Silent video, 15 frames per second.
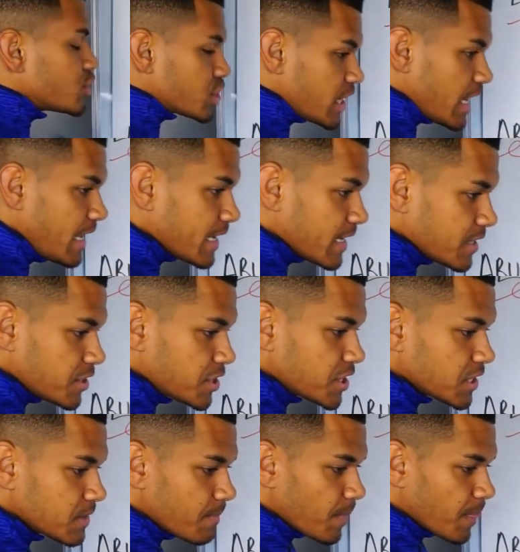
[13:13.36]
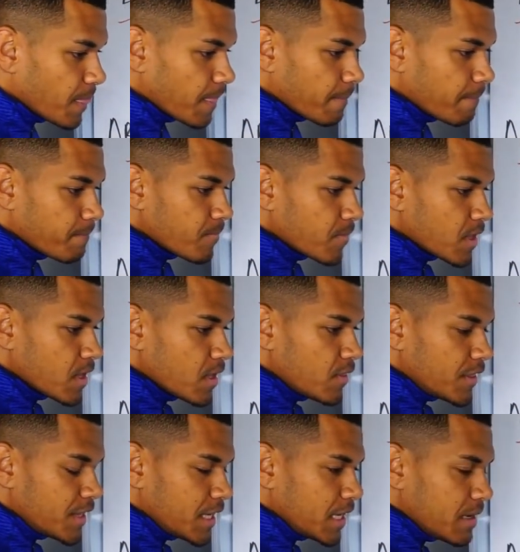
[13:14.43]
change
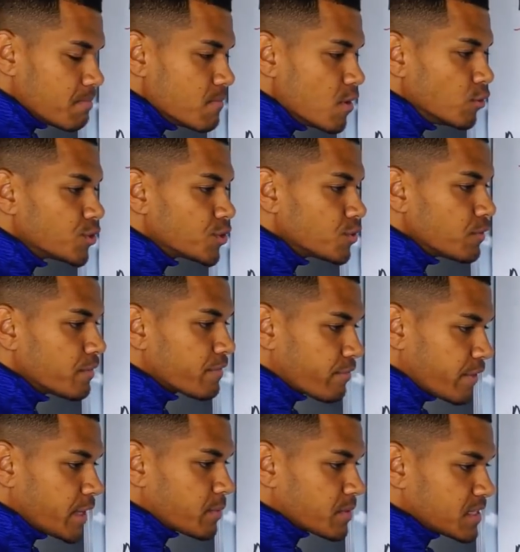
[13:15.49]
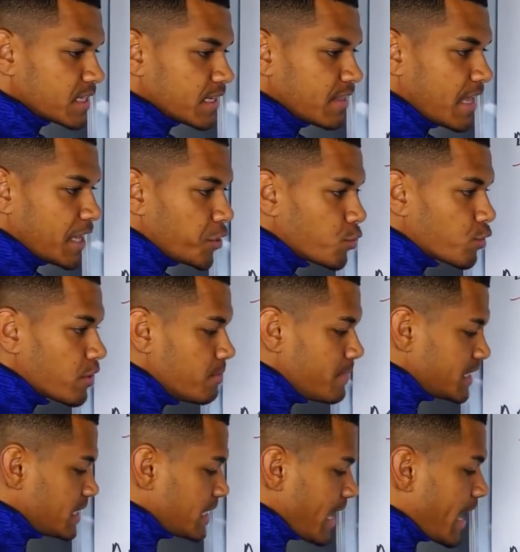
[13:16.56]
the emotional frequency that you are
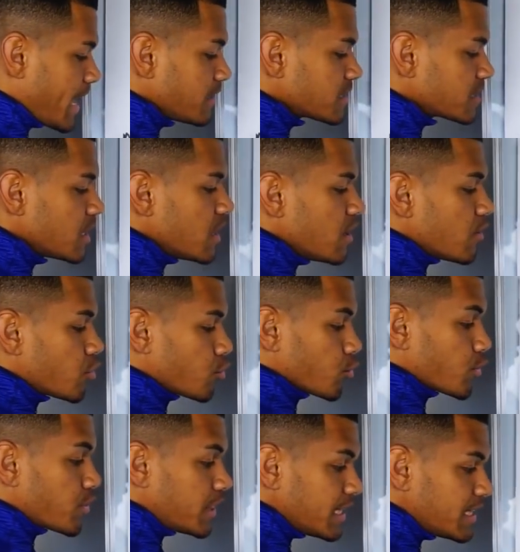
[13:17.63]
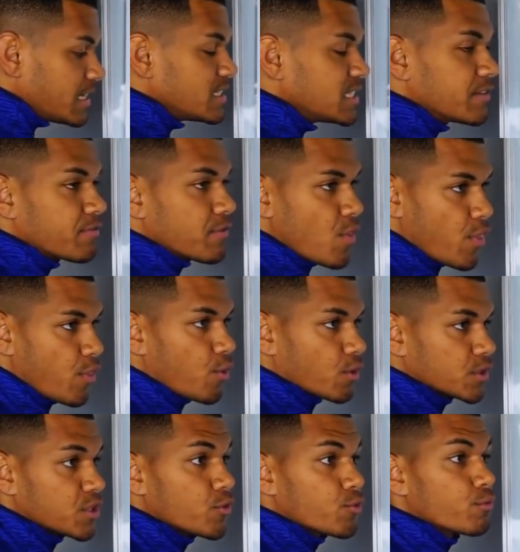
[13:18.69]
emitting out through thinking different
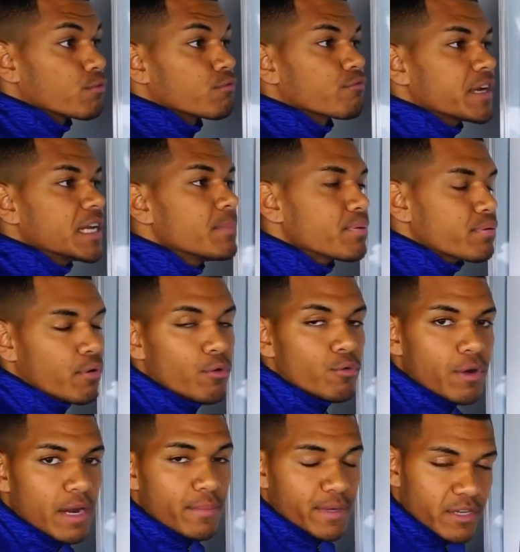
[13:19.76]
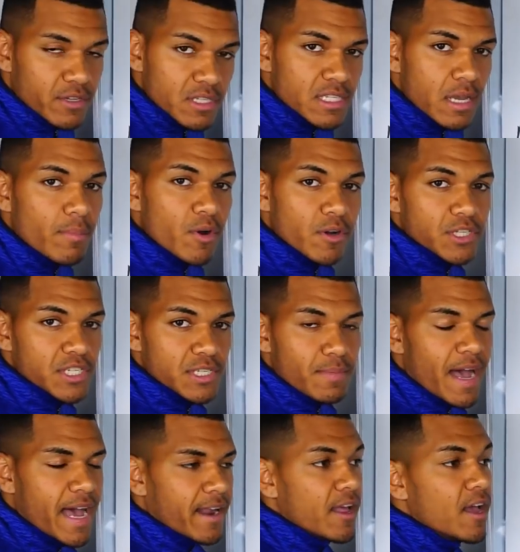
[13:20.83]
thoughts, through reprogramming your subconscious
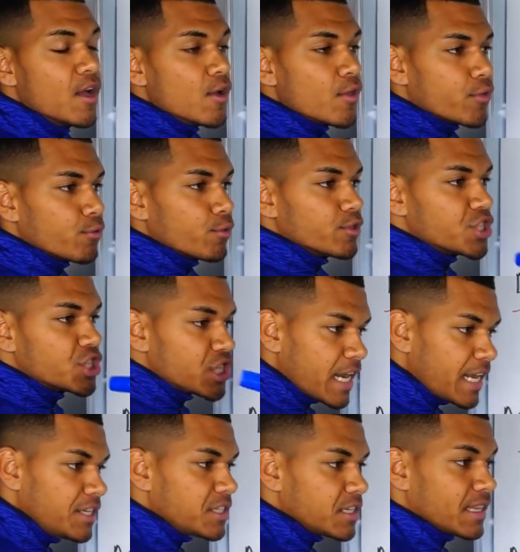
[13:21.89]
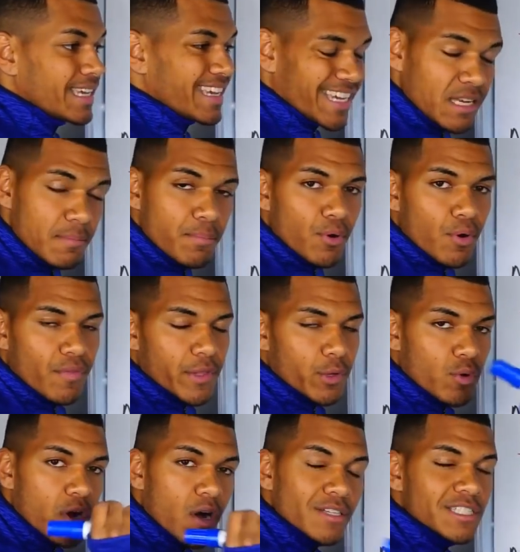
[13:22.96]
mind, through changing the input that
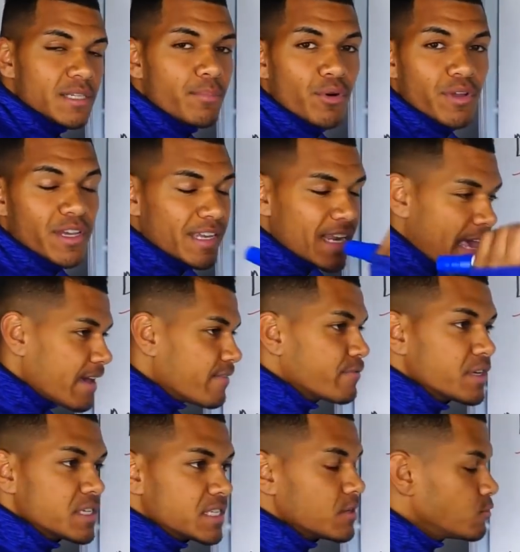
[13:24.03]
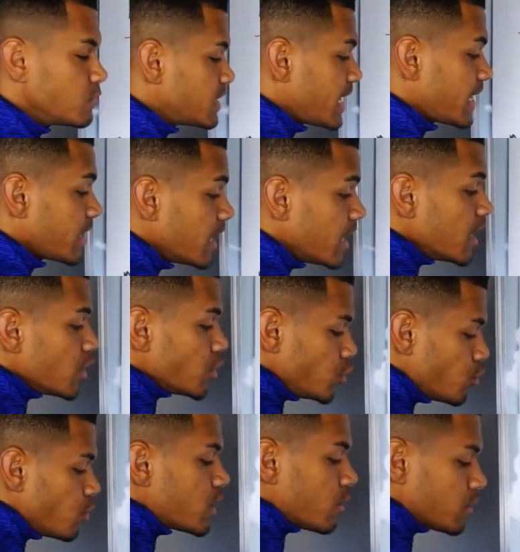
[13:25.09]
you're constantly putting in every single day,
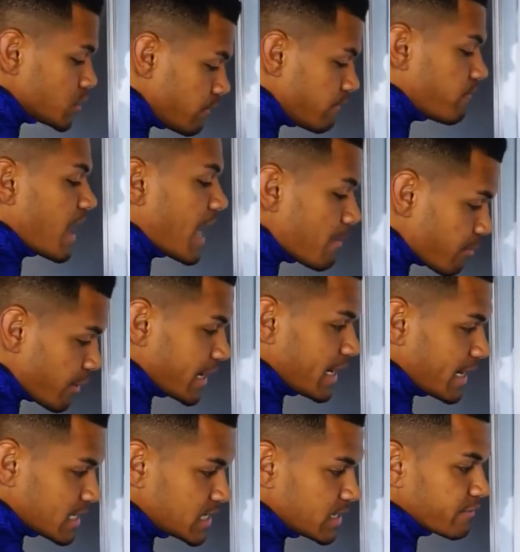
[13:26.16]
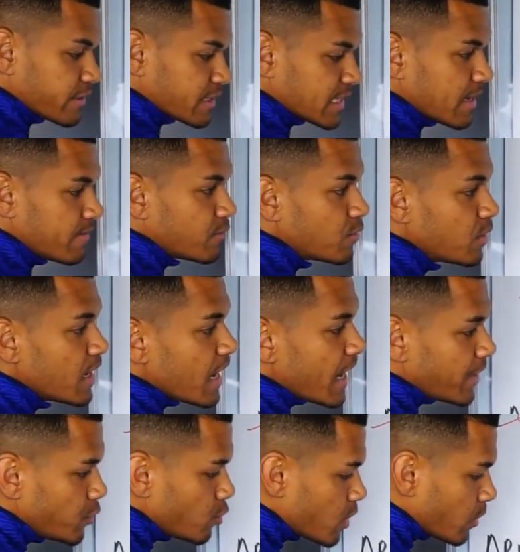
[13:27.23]
you are going to vibrate at a different level,
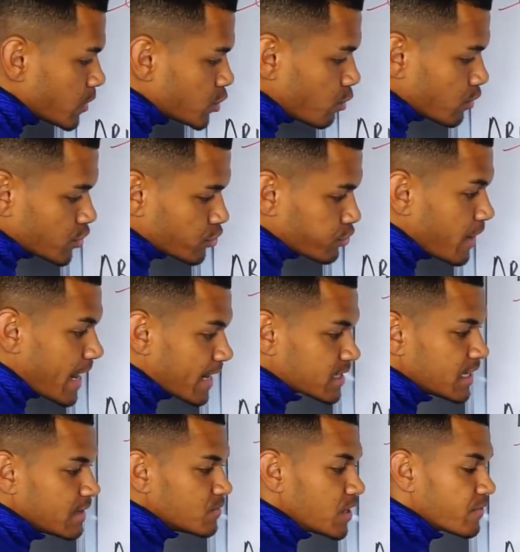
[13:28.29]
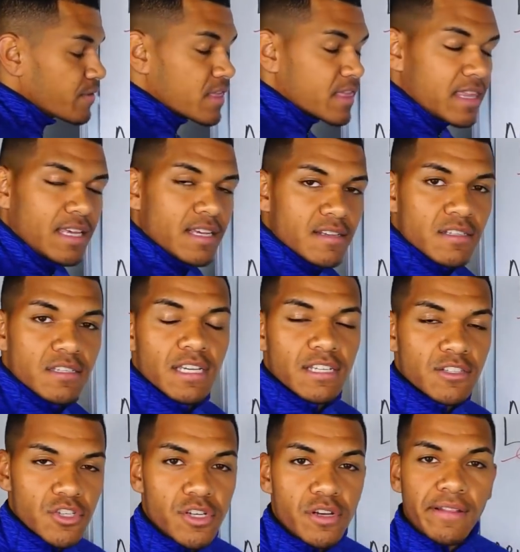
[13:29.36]
and you're going to attract different things
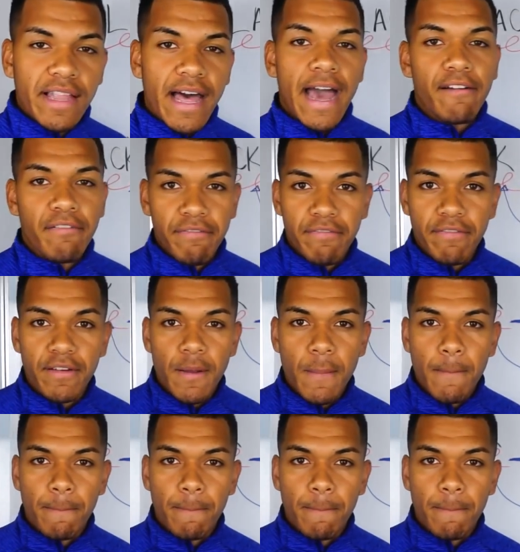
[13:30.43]
into your life.